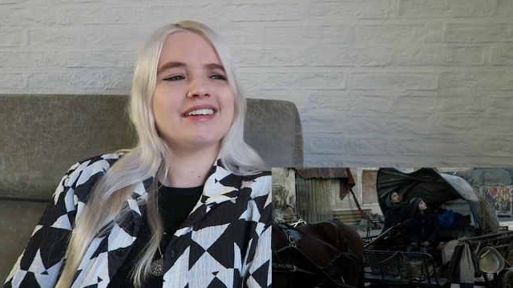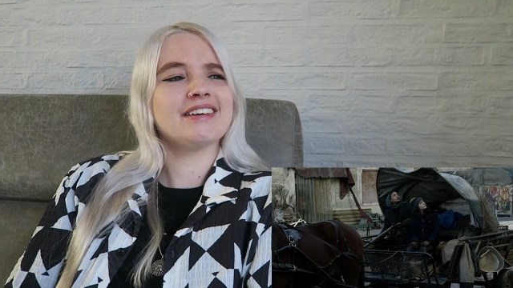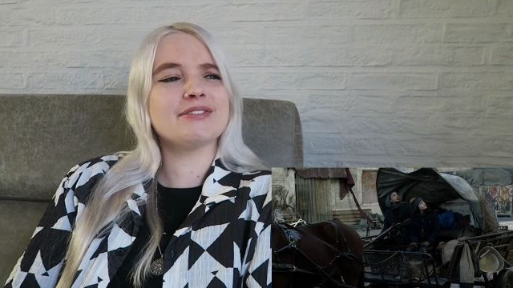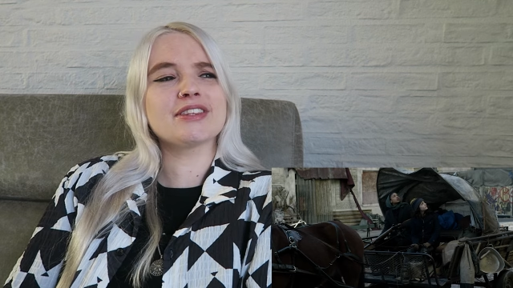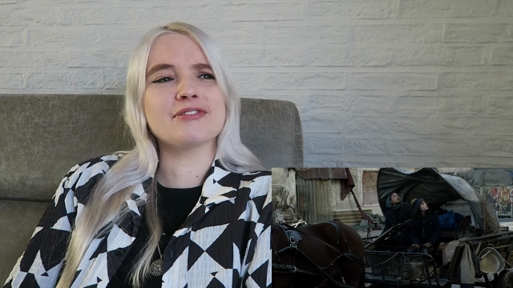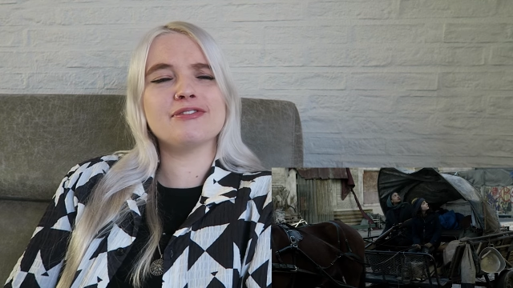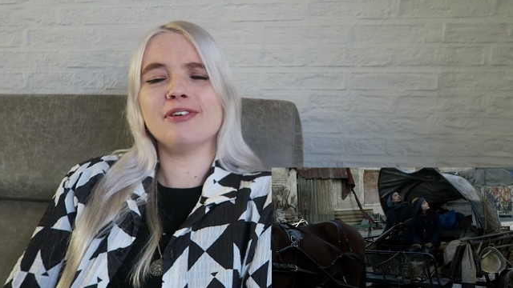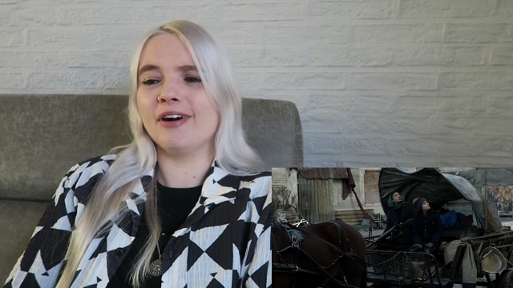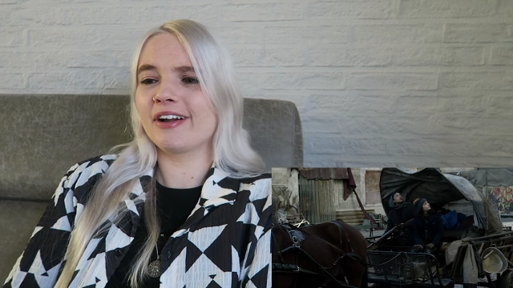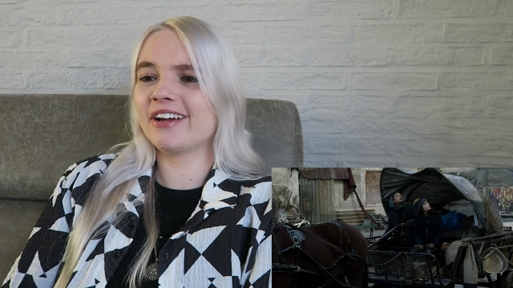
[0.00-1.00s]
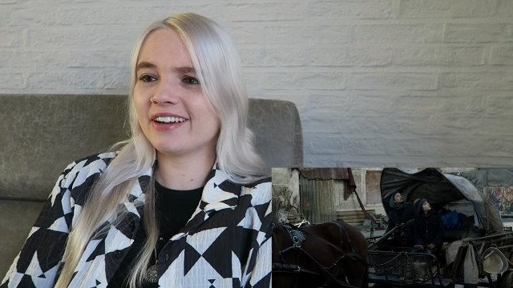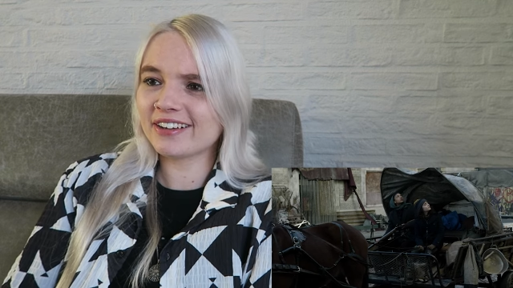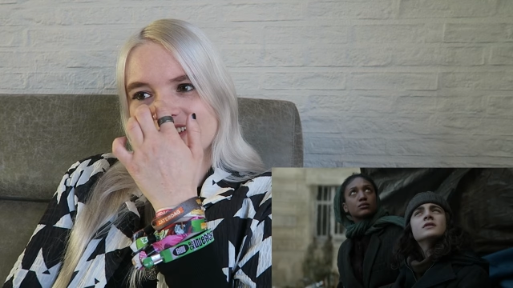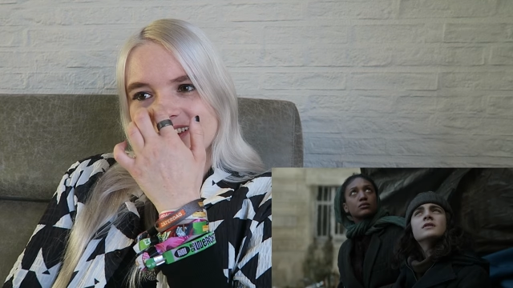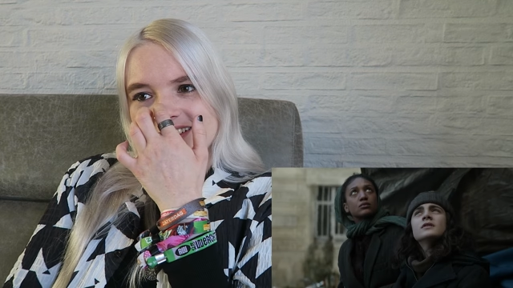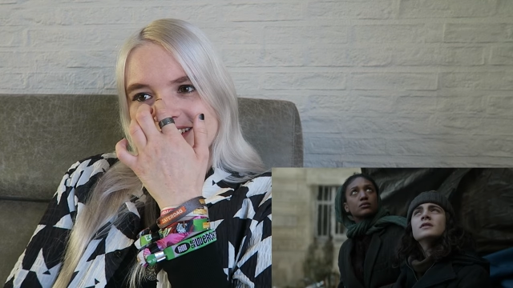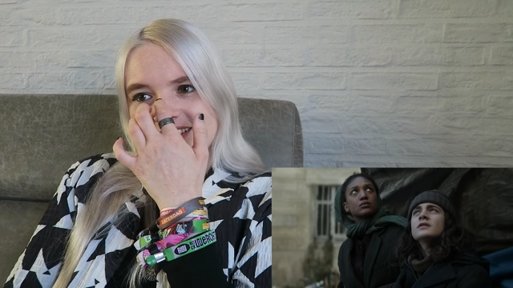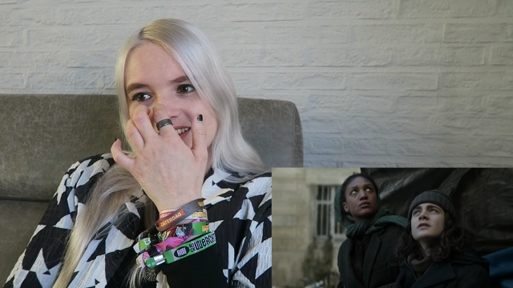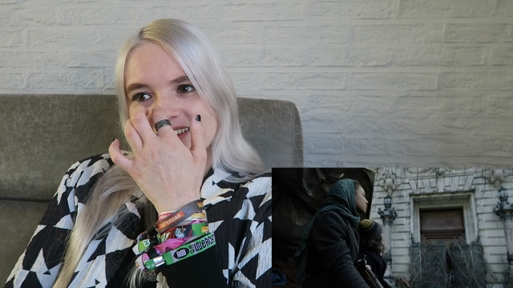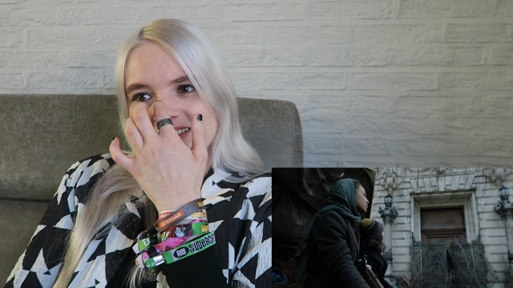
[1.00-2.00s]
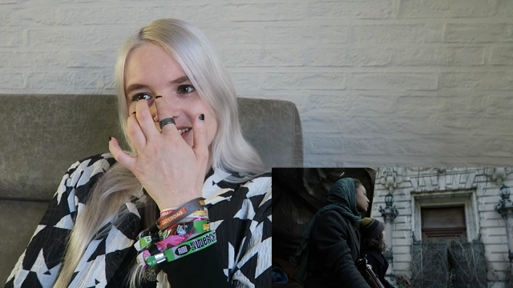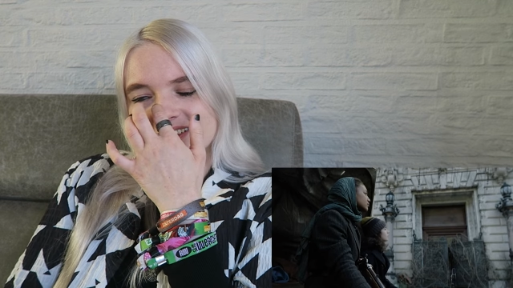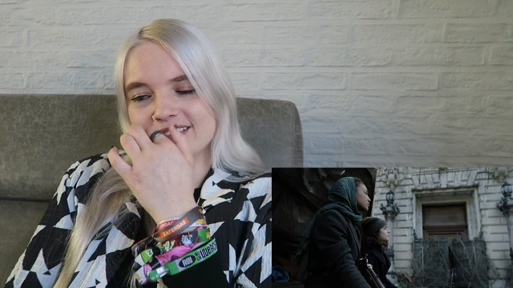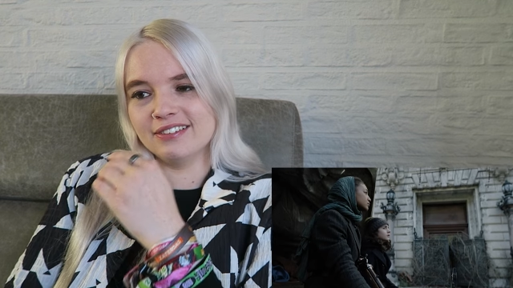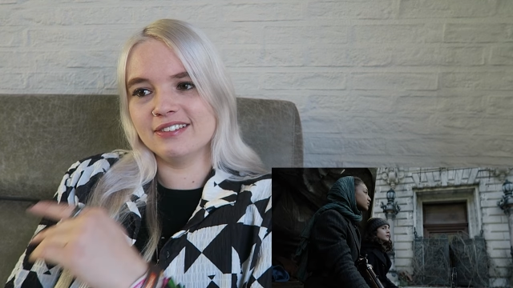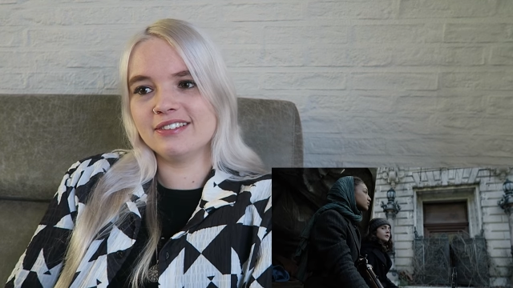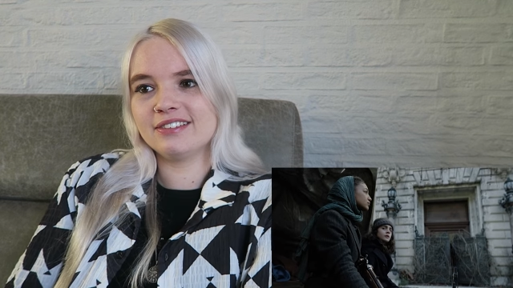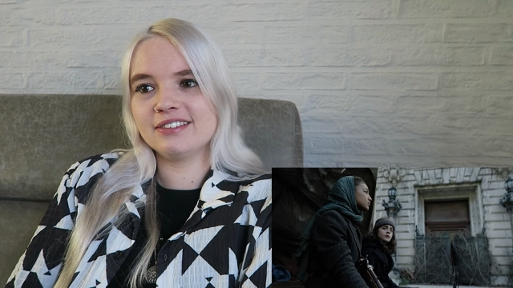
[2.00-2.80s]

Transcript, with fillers: They're like, what the fuck? Uh-uh.